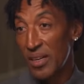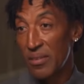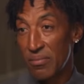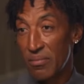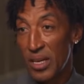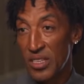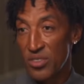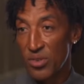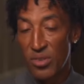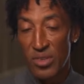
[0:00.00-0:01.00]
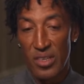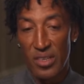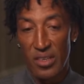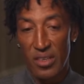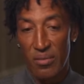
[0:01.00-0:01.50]
Pippen's versatility
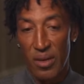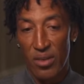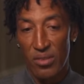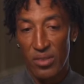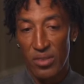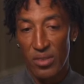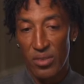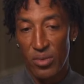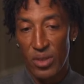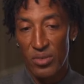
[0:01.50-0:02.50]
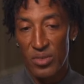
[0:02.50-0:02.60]
and defensive prowess earned